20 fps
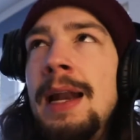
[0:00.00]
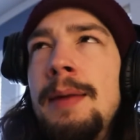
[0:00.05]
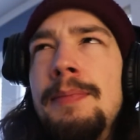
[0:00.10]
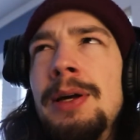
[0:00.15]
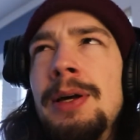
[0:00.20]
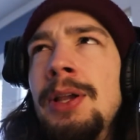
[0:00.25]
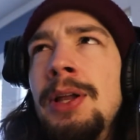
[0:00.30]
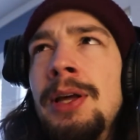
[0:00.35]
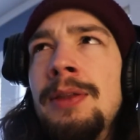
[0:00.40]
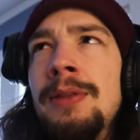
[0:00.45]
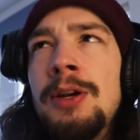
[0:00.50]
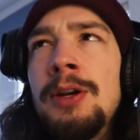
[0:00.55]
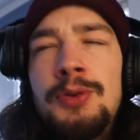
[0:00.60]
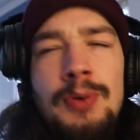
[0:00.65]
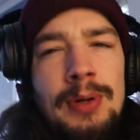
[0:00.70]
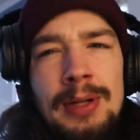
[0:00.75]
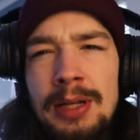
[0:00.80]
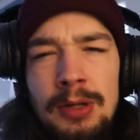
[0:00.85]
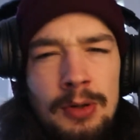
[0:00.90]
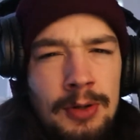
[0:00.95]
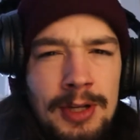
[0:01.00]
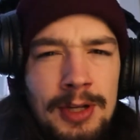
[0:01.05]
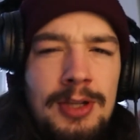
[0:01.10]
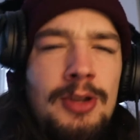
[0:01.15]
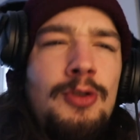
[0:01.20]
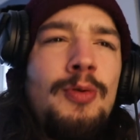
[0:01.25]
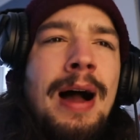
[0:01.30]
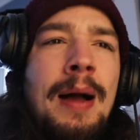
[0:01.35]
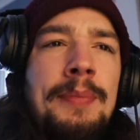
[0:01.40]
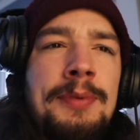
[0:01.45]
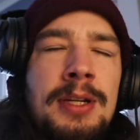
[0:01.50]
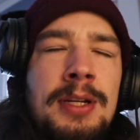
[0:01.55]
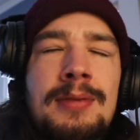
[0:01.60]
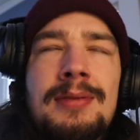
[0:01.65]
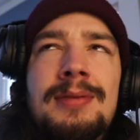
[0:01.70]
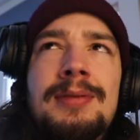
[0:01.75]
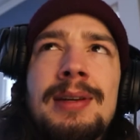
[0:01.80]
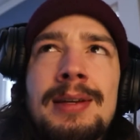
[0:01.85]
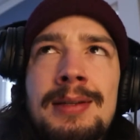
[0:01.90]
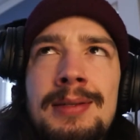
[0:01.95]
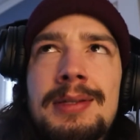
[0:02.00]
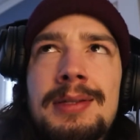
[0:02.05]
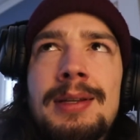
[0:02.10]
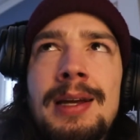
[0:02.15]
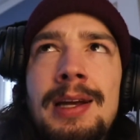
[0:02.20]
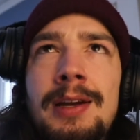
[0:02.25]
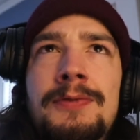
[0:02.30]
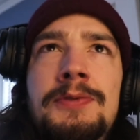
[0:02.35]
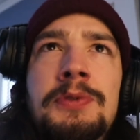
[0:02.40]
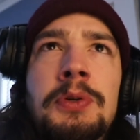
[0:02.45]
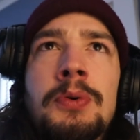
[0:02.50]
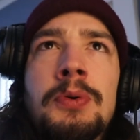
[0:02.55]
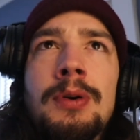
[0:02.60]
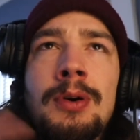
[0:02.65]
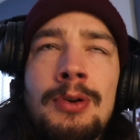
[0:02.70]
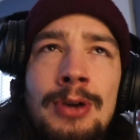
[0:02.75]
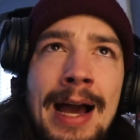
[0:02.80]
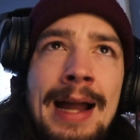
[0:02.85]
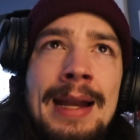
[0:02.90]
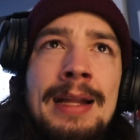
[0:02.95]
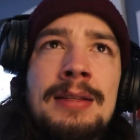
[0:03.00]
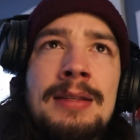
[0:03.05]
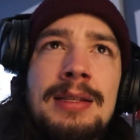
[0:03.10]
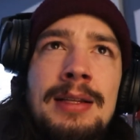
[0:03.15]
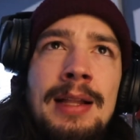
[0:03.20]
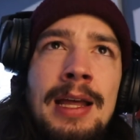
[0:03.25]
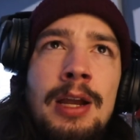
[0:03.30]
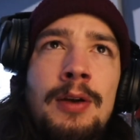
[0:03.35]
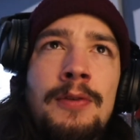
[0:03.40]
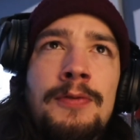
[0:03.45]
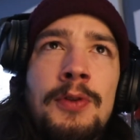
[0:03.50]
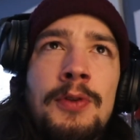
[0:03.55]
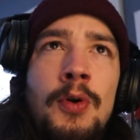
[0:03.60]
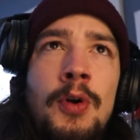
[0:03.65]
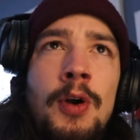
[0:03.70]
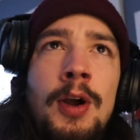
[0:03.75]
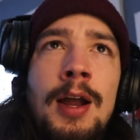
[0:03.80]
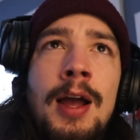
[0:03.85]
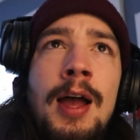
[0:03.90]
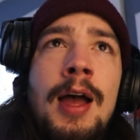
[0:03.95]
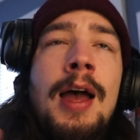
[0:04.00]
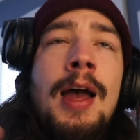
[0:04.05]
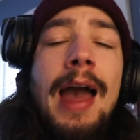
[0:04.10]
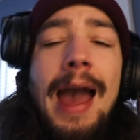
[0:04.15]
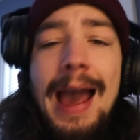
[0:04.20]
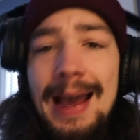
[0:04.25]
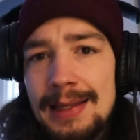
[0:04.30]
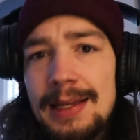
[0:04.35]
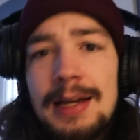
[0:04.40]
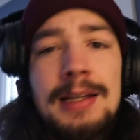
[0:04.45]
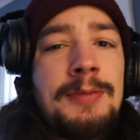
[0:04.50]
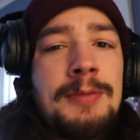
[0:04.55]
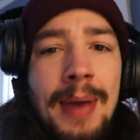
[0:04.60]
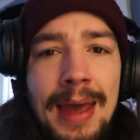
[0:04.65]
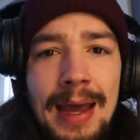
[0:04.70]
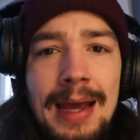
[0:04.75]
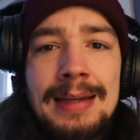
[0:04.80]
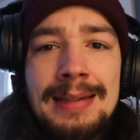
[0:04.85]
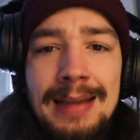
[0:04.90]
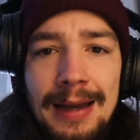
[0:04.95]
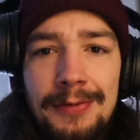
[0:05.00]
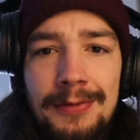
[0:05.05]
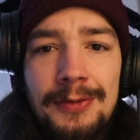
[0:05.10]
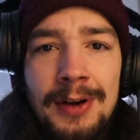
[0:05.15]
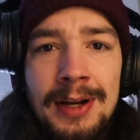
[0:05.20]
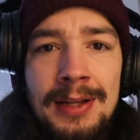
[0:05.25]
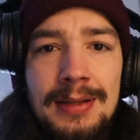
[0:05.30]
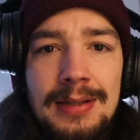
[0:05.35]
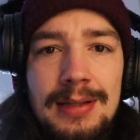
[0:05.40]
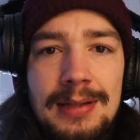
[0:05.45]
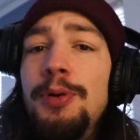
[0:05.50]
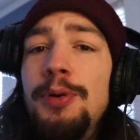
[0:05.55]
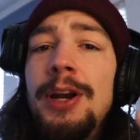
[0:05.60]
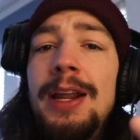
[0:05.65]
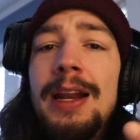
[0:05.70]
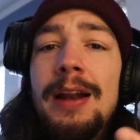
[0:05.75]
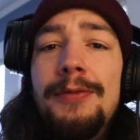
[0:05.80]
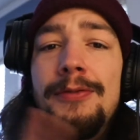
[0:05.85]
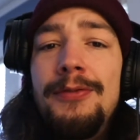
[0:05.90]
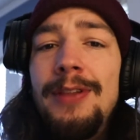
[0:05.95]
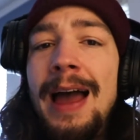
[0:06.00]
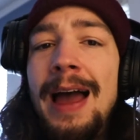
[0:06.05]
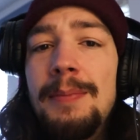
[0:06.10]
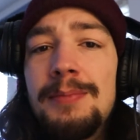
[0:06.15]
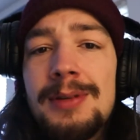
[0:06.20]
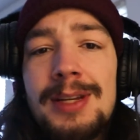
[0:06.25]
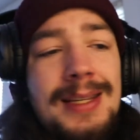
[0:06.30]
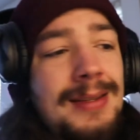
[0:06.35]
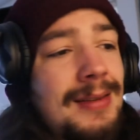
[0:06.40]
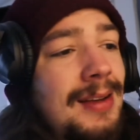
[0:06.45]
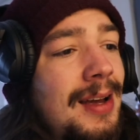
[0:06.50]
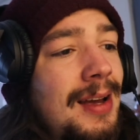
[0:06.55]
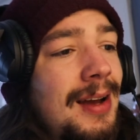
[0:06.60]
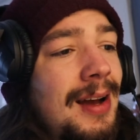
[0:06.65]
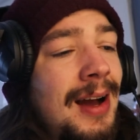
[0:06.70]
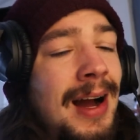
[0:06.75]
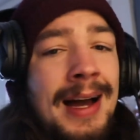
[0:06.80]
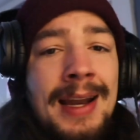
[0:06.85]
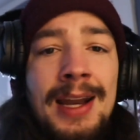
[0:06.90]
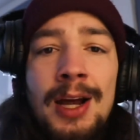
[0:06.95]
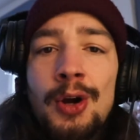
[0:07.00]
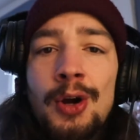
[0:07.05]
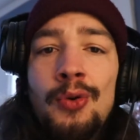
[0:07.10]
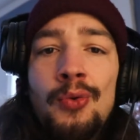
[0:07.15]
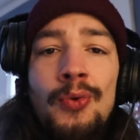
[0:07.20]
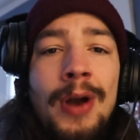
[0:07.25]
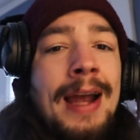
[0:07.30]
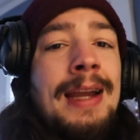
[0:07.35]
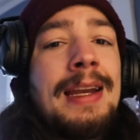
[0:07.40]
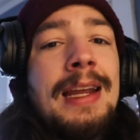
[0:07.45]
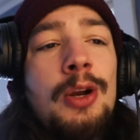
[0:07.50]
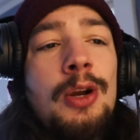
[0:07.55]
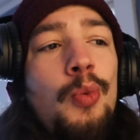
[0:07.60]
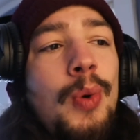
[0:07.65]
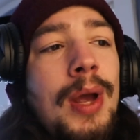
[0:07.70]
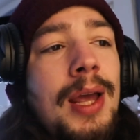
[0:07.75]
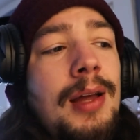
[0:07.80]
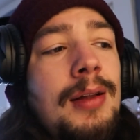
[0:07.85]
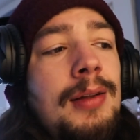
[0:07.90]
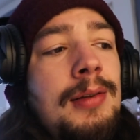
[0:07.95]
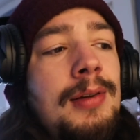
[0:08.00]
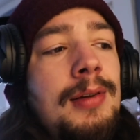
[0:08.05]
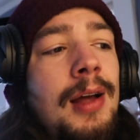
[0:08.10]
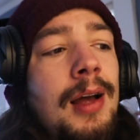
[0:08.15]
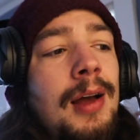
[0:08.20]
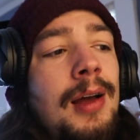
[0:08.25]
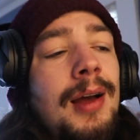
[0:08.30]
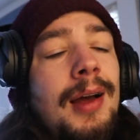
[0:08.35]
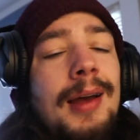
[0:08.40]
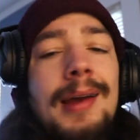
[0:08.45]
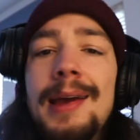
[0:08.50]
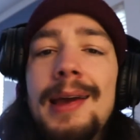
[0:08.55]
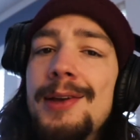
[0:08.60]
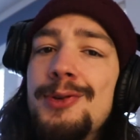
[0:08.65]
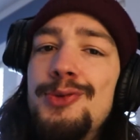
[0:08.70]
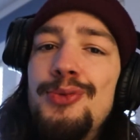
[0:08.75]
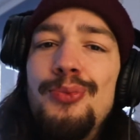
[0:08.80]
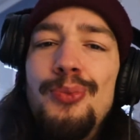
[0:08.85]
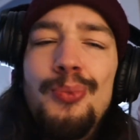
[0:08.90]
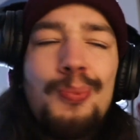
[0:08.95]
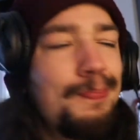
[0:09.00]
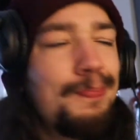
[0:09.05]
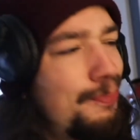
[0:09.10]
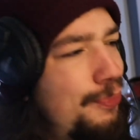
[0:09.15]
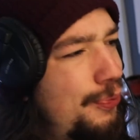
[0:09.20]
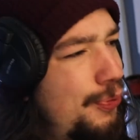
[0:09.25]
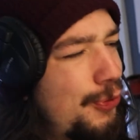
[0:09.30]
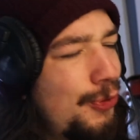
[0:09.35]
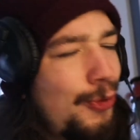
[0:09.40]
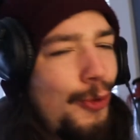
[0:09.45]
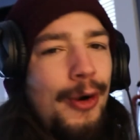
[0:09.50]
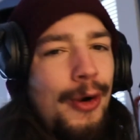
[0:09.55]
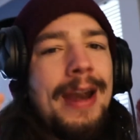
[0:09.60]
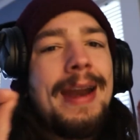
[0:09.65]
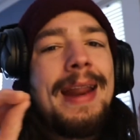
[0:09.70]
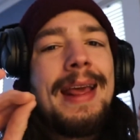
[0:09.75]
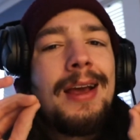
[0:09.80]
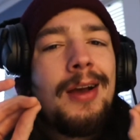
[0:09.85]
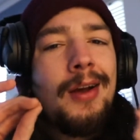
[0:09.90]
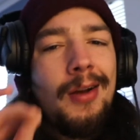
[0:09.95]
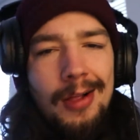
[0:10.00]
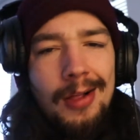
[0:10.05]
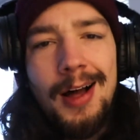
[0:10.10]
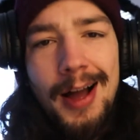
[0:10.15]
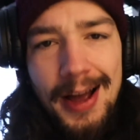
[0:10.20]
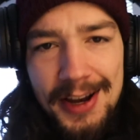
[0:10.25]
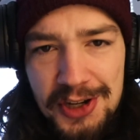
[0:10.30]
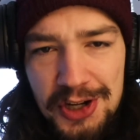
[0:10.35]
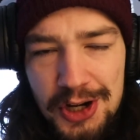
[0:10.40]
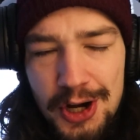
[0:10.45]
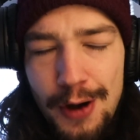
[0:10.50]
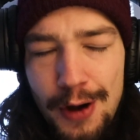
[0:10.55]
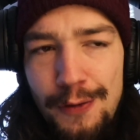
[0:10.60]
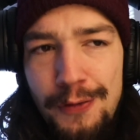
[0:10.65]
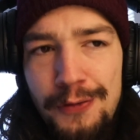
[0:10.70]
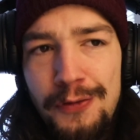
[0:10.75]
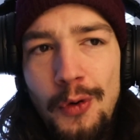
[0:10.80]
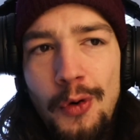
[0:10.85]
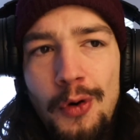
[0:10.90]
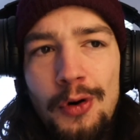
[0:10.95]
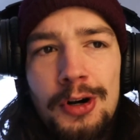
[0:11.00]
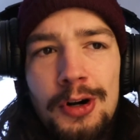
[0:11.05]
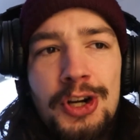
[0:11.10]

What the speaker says: a million, there's really only two options to insulate your floor or not insulate your floor. It does make a difference. Putting a flat disc on a grinding wheel is pretty clutch for